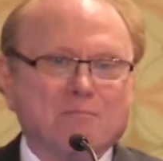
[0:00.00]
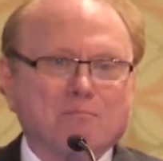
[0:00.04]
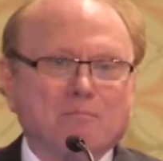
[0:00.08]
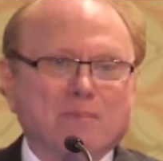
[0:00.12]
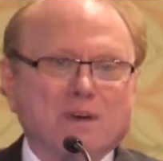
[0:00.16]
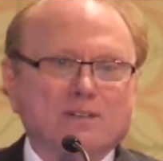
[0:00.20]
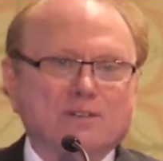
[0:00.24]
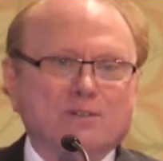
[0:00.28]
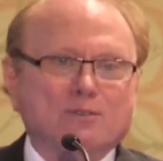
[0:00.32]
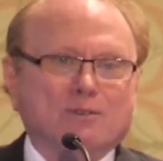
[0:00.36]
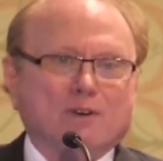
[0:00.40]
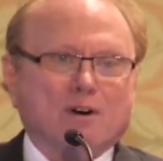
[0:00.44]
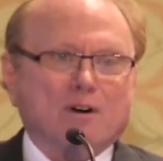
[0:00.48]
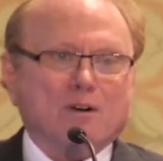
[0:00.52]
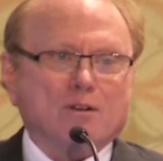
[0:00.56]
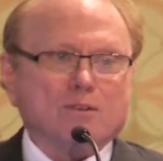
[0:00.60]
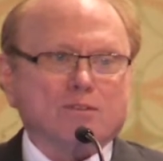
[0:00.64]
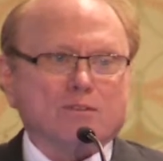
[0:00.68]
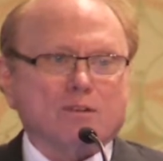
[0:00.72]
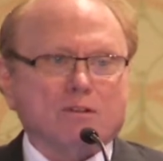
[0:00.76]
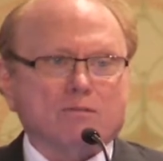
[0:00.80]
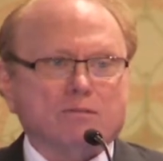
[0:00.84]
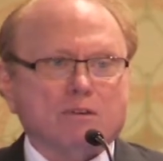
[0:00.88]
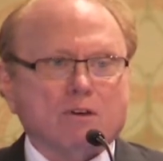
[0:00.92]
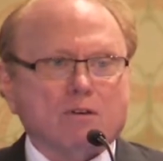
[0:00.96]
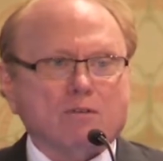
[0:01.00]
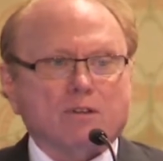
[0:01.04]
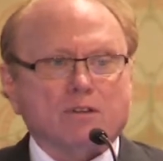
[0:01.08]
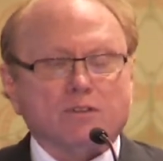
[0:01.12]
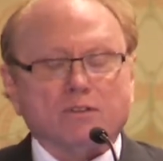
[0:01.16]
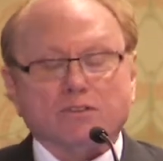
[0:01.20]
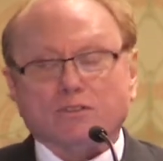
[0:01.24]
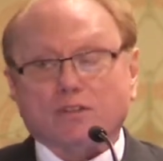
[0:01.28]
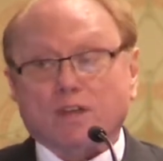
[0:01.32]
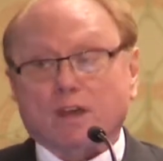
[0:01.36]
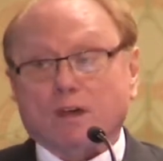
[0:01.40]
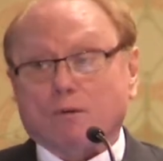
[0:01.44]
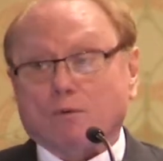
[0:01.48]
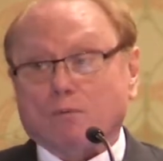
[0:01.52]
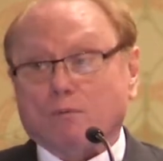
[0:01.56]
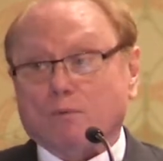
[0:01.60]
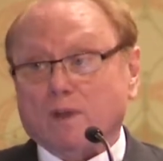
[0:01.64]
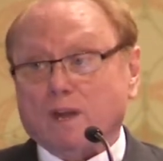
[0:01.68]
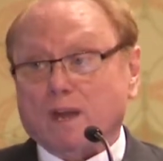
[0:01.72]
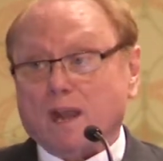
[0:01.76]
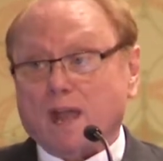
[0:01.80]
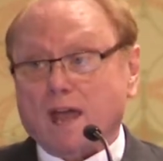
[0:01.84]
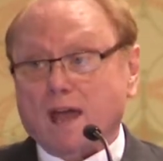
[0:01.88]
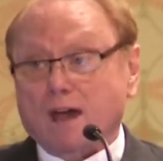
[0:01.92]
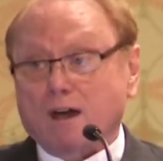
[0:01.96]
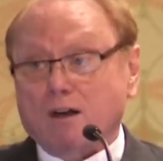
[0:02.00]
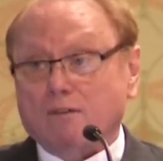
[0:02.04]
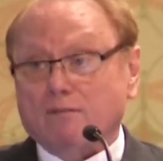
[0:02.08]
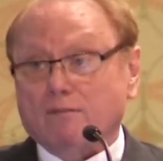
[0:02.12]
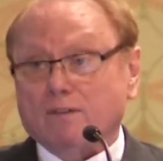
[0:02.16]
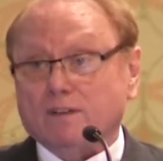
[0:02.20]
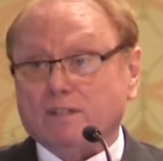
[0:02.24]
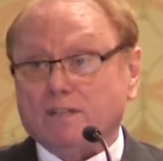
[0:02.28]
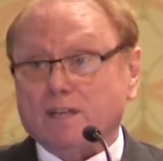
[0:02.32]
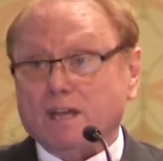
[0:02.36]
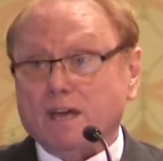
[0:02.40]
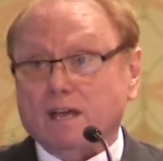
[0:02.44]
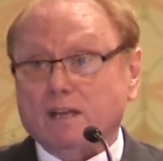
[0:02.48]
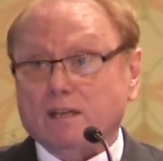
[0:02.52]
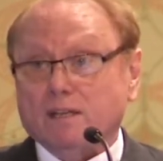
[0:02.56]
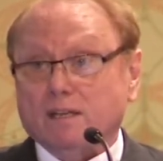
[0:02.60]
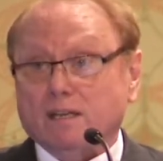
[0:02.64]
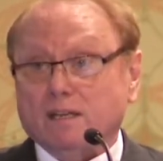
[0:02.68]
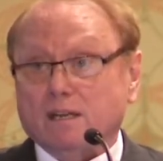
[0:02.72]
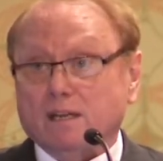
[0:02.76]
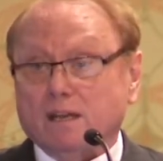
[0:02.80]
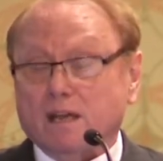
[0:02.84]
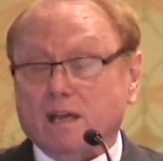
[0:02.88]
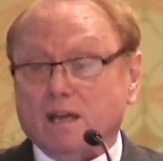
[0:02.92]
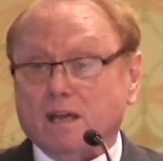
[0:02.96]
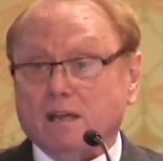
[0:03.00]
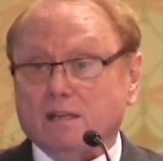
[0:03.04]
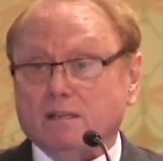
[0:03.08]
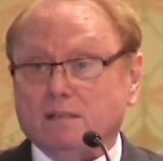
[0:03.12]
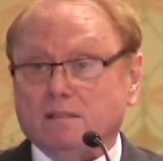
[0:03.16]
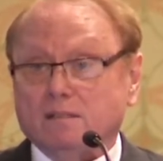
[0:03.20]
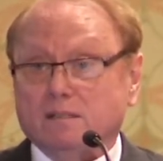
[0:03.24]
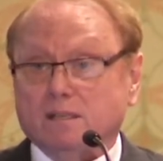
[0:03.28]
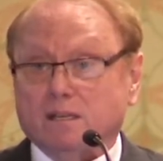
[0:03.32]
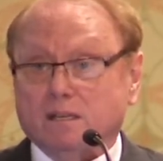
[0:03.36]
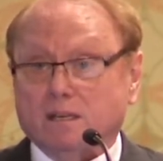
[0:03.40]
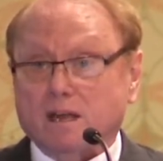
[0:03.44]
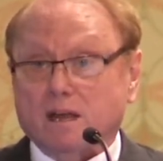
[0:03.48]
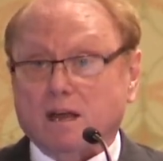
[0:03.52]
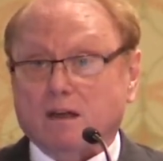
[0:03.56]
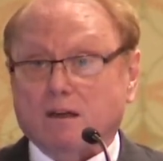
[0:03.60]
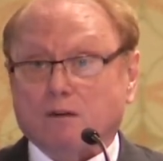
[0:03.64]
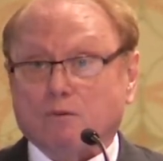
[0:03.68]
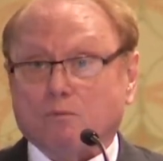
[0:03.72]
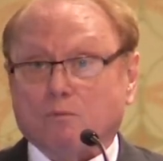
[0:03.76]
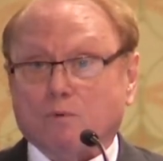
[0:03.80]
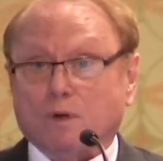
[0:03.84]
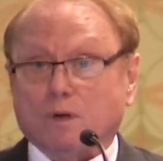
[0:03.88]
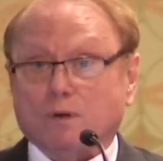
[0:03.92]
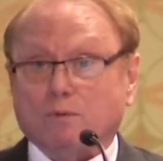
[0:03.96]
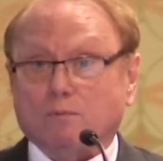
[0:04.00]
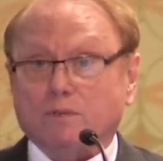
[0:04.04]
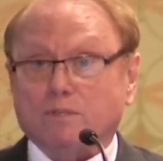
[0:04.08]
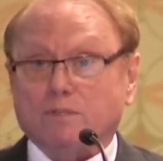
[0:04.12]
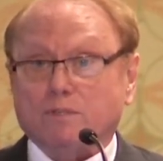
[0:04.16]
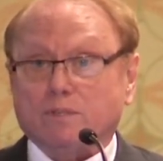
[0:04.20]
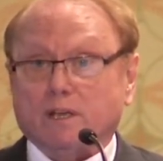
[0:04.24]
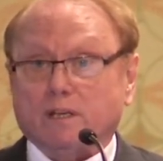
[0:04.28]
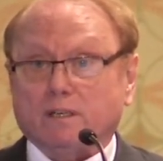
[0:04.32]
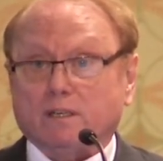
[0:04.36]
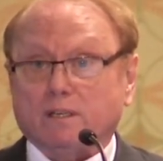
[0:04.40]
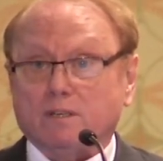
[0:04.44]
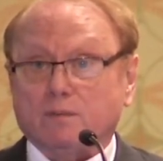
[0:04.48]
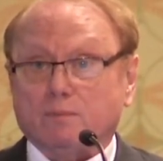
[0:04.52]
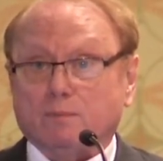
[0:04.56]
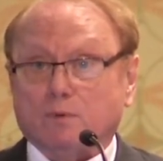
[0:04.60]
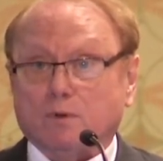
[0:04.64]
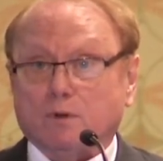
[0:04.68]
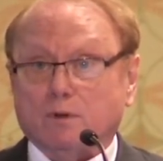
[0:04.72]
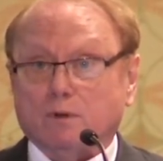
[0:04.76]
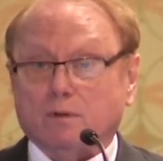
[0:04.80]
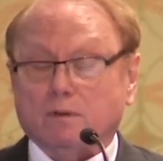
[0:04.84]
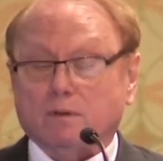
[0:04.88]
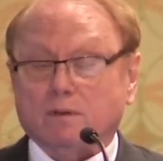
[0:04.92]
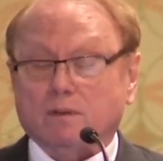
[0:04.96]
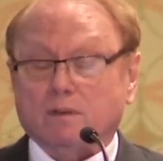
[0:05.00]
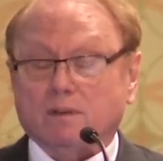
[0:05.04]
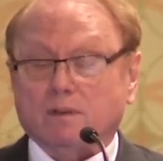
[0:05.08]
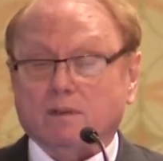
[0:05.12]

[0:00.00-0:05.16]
But you'll also notice that when Al Vitale and I did our work with cyclosporin,